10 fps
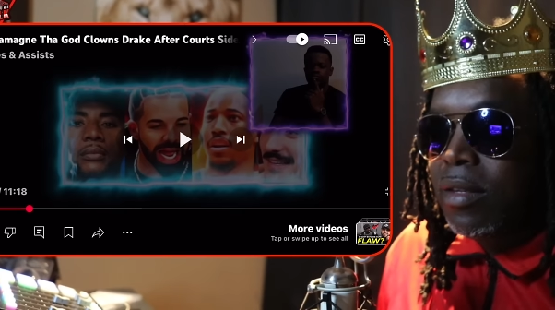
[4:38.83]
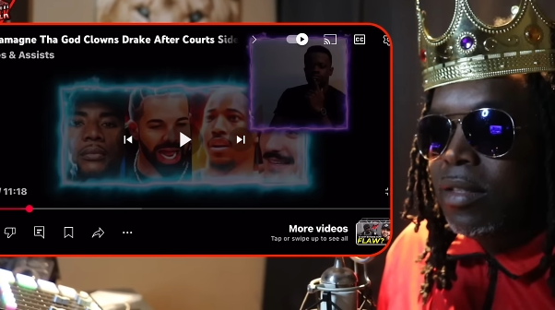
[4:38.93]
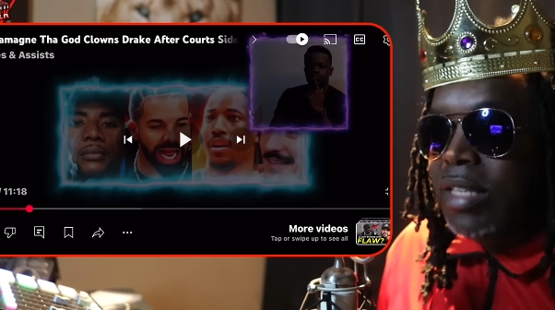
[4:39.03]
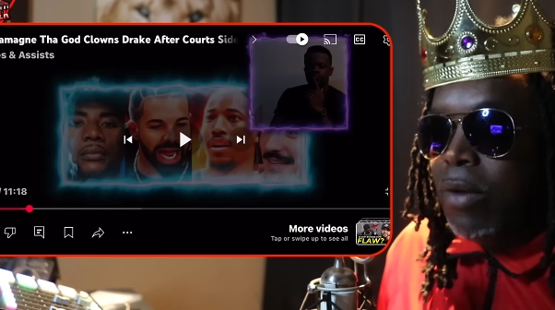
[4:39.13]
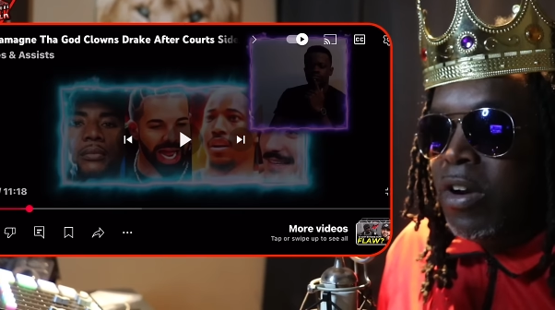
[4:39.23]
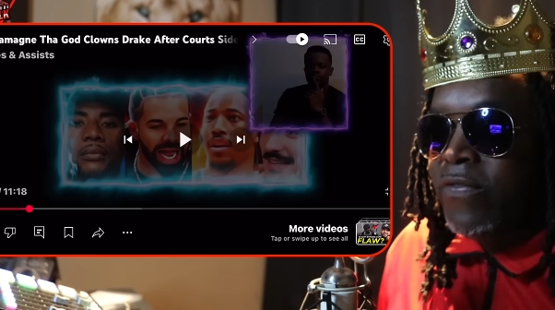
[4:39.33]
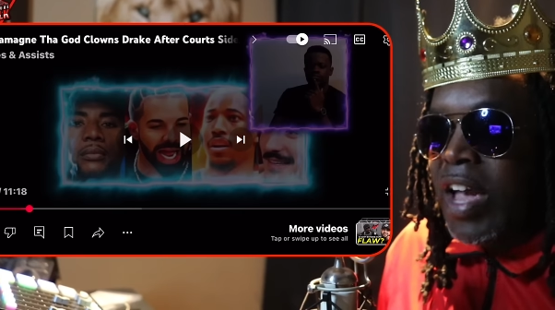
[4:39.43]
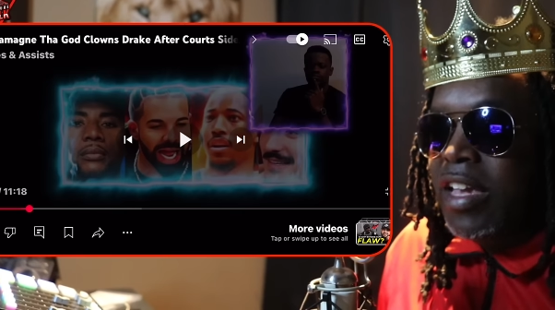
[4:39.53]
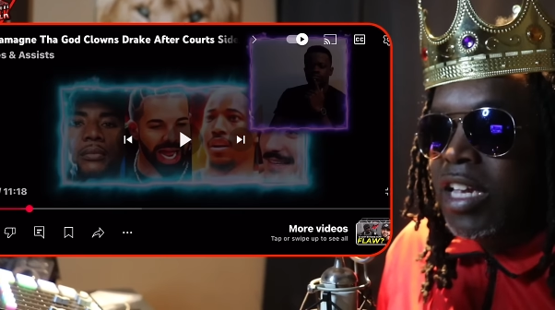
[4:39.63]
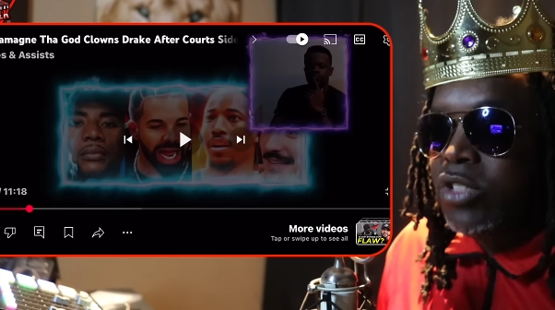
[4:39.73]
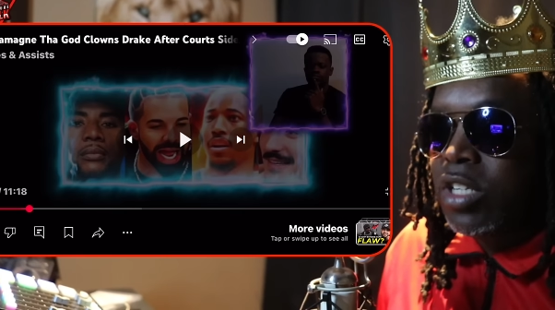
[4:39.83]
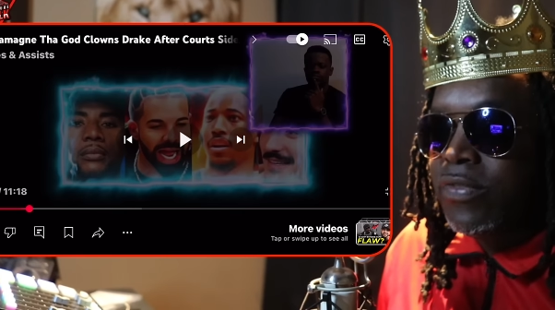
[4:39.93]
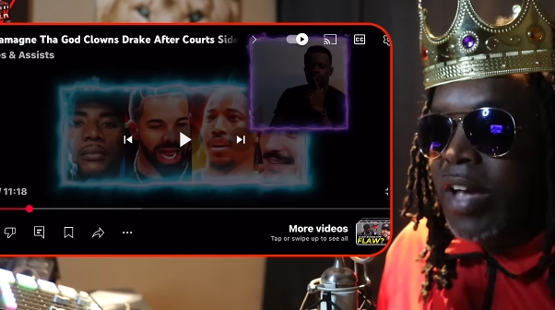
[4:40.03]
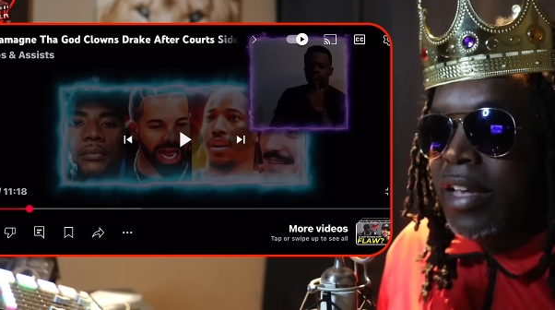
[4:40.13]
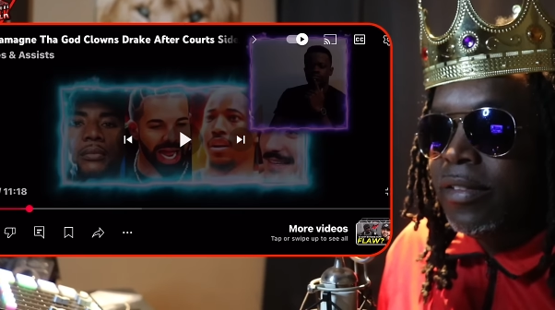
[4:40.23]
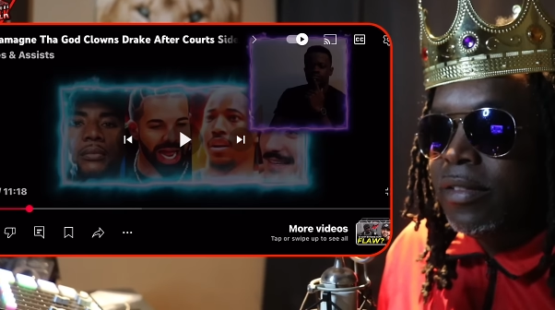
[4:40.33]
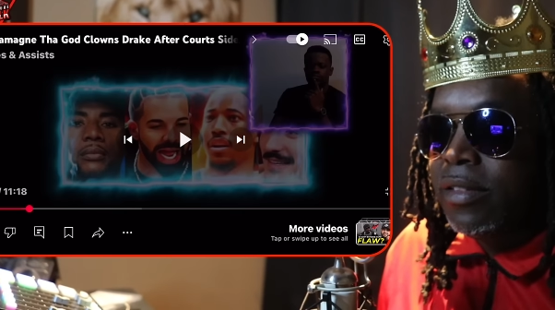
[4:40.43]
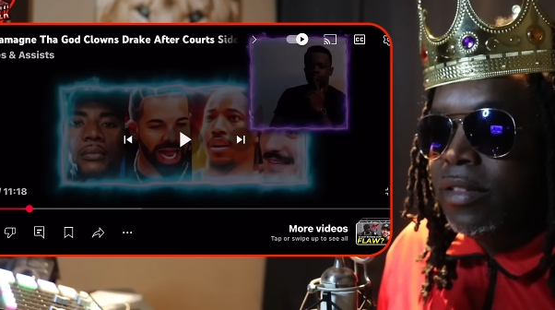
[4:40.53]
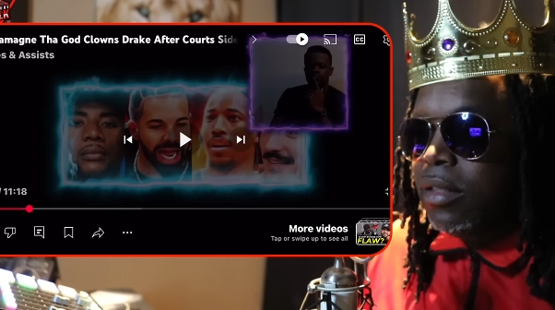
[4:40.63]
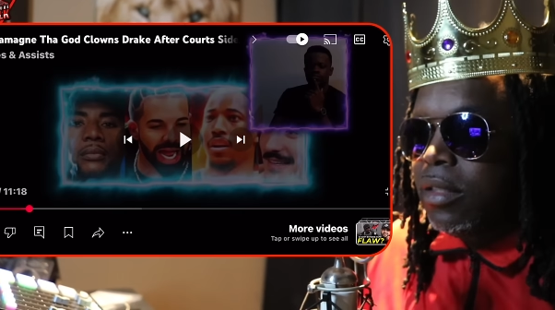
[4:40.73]
Speaker 1: It's like we're fighting Kendrick's fight.
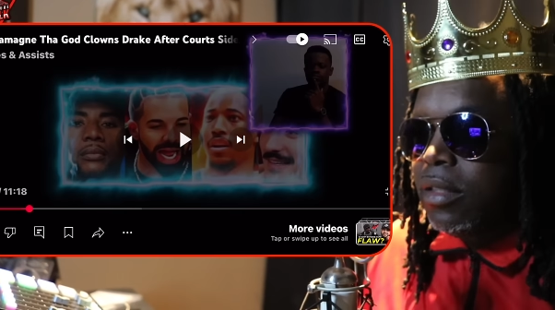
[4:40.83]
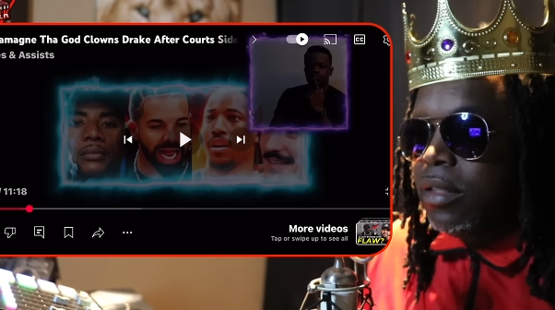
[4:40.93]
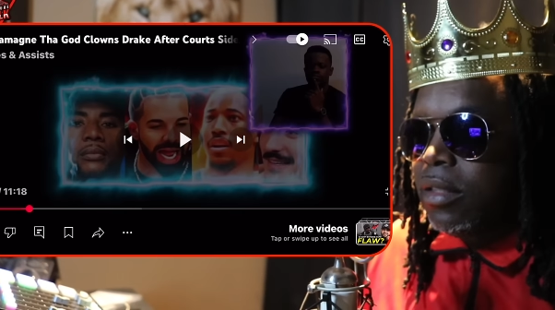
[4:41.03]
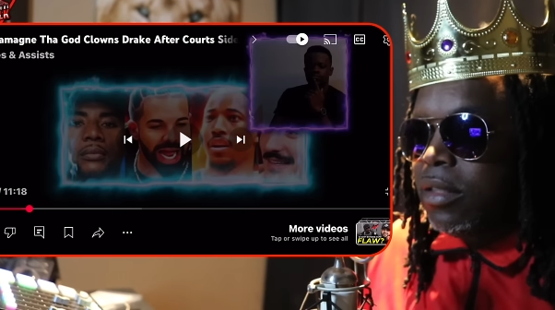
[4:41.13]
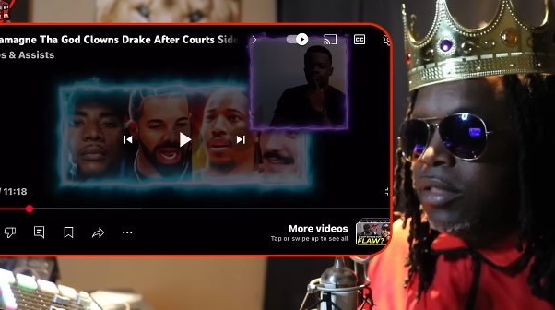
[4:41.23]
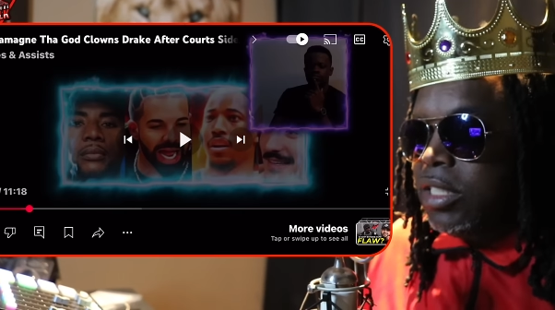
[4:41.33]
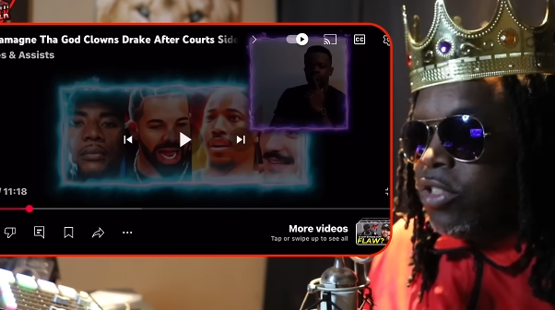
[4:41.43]
Shit's